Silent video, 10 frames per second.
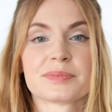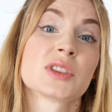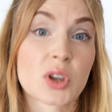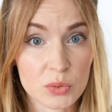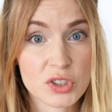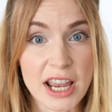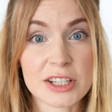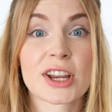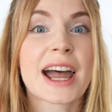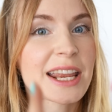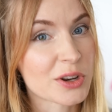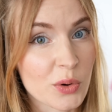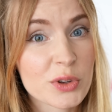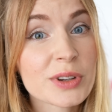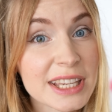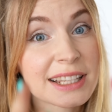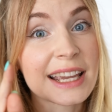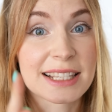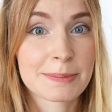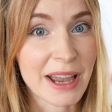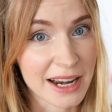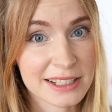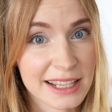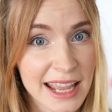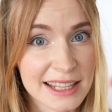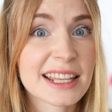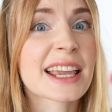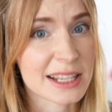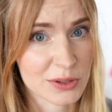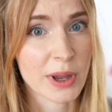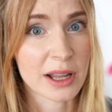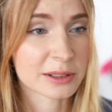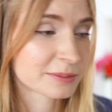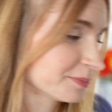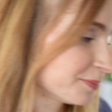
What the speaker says: Don't judge, I know you eat expired candy as well.